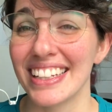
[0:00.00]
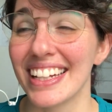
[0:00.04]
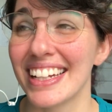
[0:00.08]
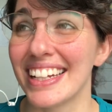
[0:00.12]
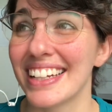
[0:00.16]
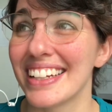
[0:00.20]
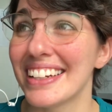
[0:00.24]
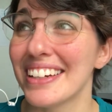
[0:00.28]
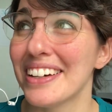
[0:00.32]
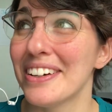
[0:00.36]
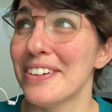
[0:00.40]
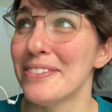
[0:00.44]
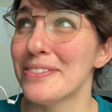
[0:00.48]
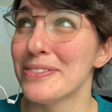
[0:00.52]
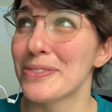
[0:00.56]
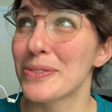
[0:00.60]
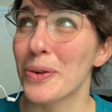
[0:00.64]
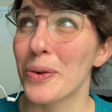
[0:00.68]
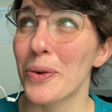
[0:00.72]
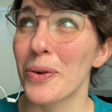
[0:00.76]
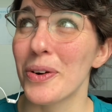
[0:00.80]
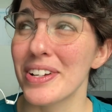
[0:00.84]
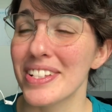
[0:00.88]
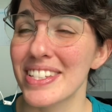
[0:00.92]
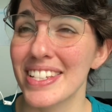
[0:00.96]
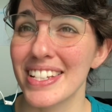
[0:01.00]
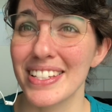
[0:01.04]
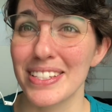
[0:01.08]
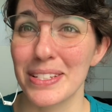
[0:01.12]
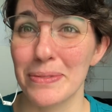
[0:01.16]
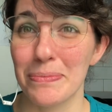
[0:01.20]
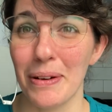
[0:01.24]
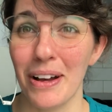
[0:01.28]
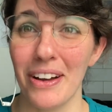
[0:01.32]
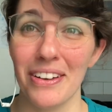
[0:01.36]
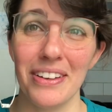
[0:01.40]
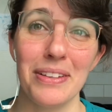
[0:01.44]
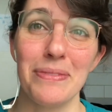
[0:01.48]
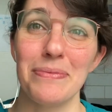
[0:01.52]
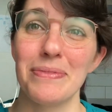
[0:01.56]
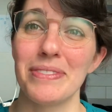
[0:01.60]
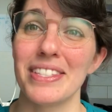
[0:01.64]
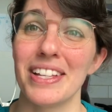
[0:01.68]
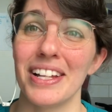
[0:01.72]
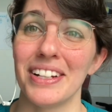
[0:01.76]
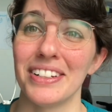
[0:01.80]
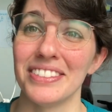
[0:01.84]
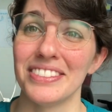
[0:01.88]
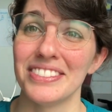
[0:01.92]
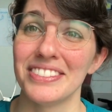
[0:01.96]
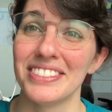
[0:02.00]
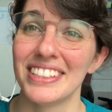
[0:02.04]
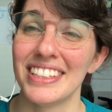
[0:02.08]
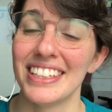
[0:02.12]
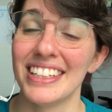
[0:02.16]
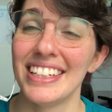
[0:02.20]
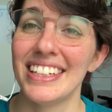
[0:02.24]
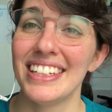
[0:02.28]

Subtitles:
Like, of course he's about himself.